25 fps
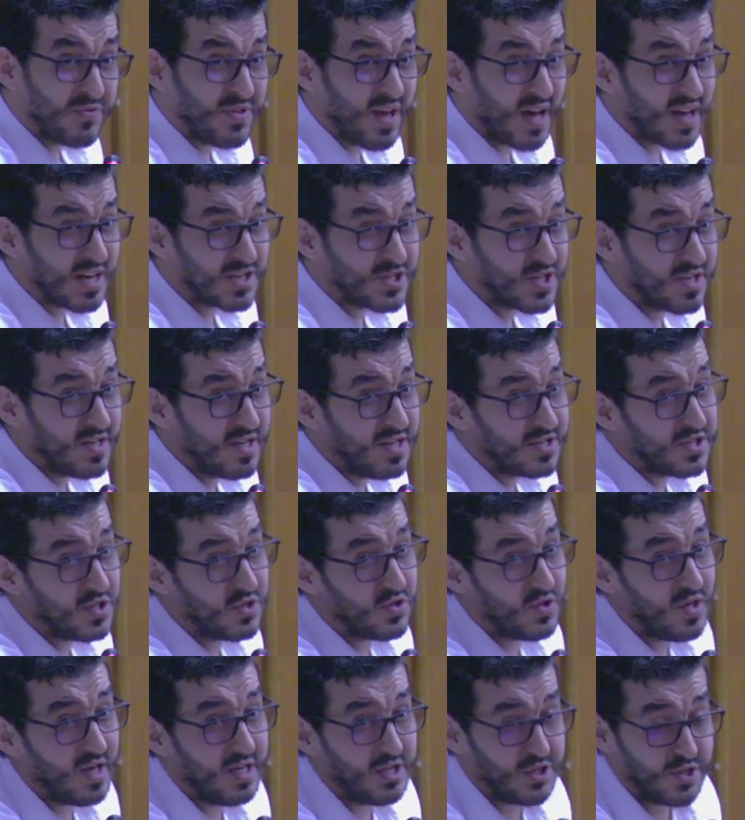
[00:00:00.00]
the Algerian
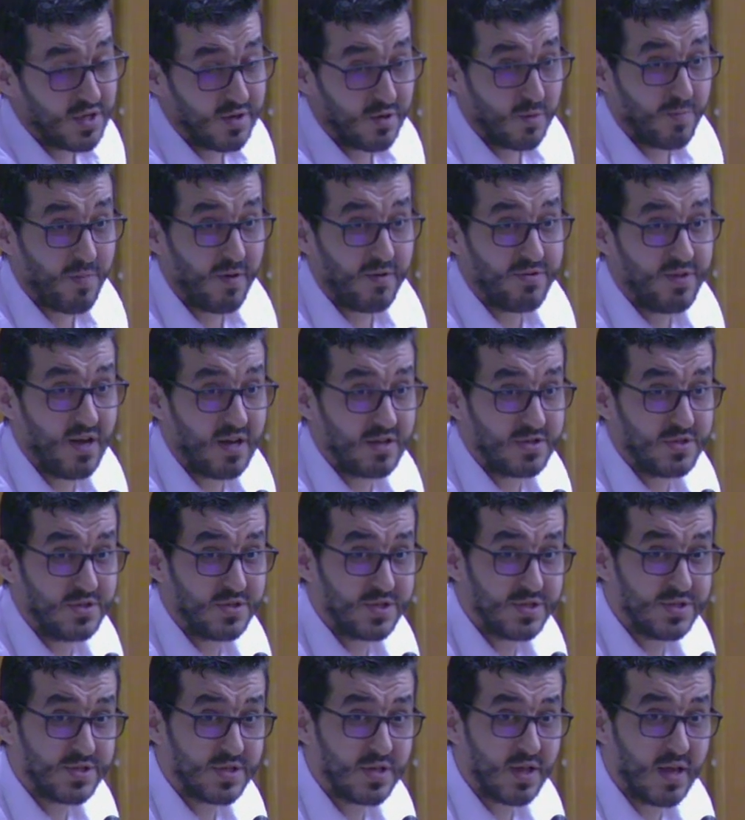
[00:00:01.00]
situation,
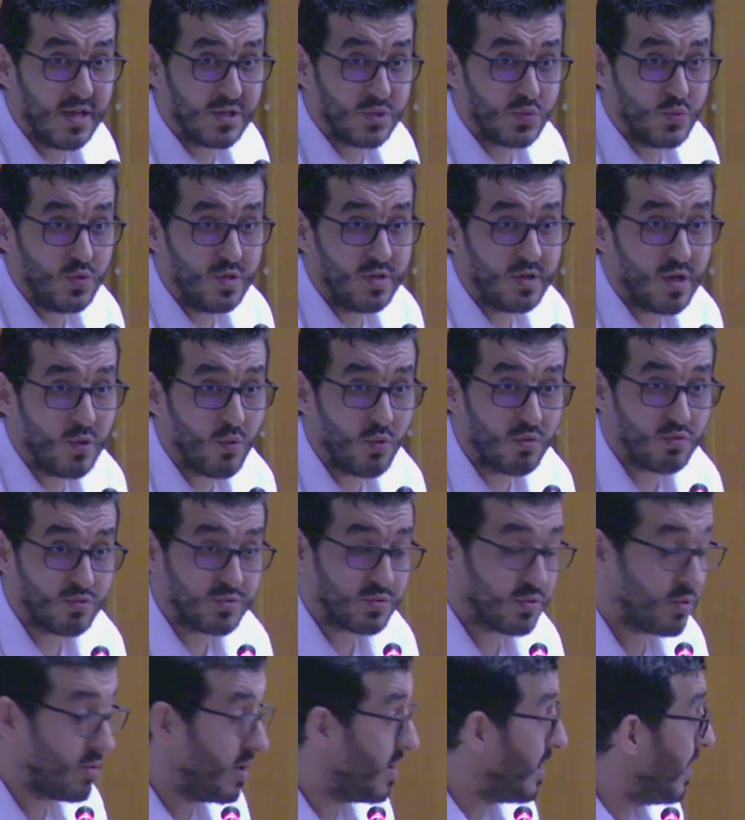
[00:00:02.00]
as we know
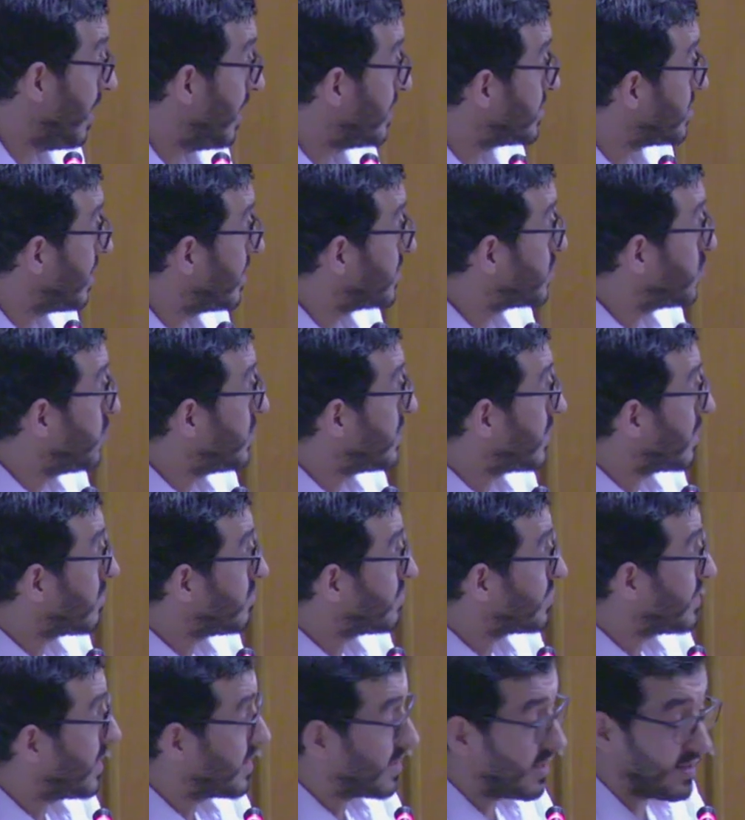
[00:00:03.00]
also, as we
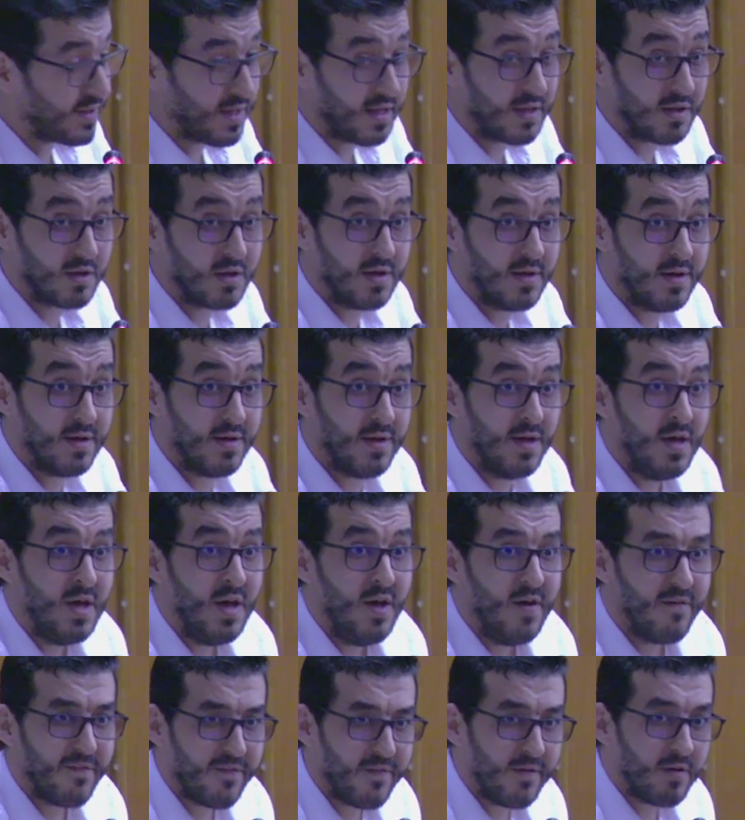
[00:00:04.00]
know that they're
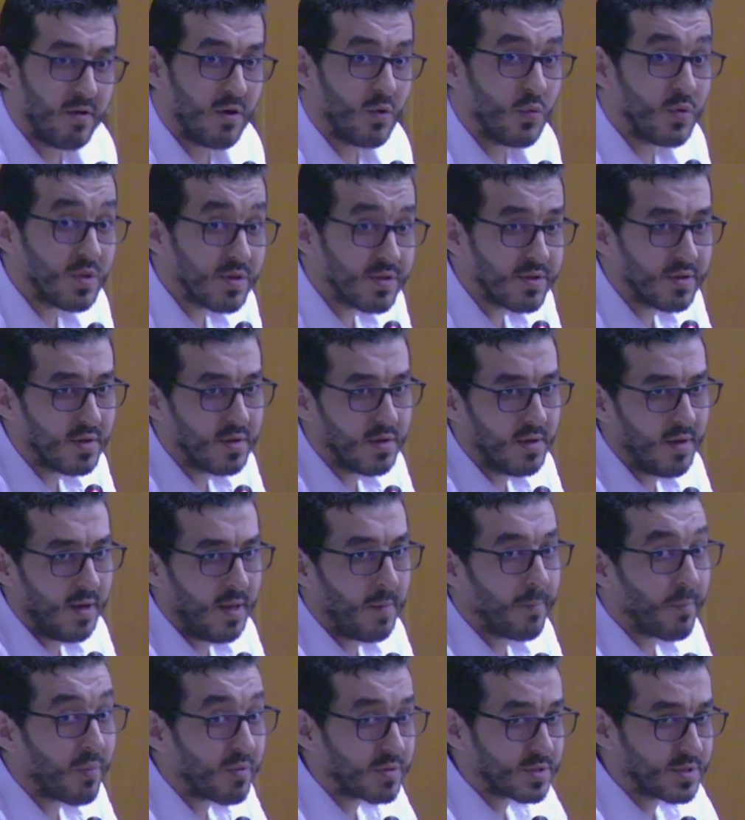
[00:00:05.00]
following the
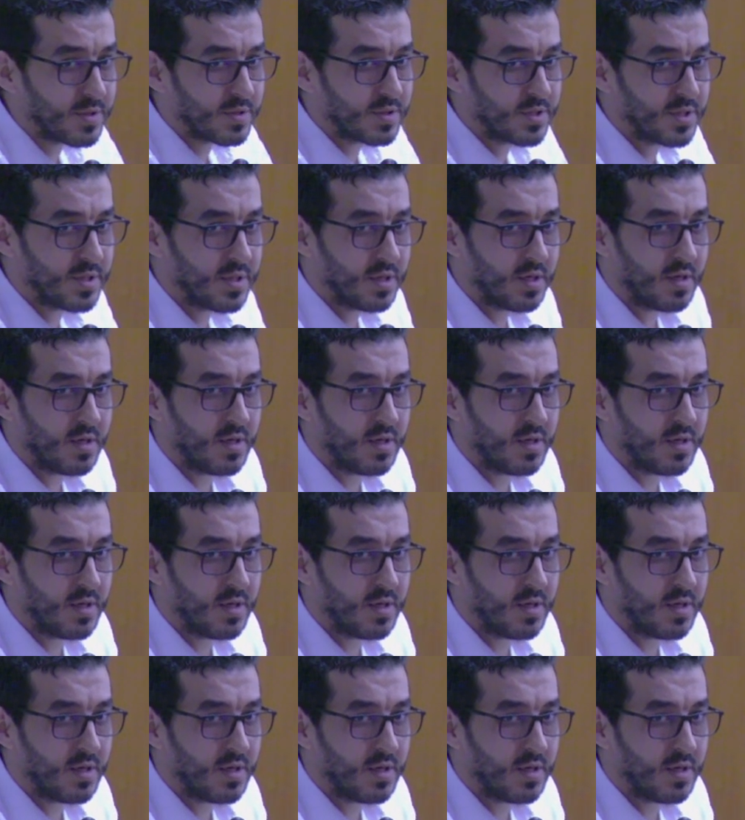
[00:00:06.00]
importance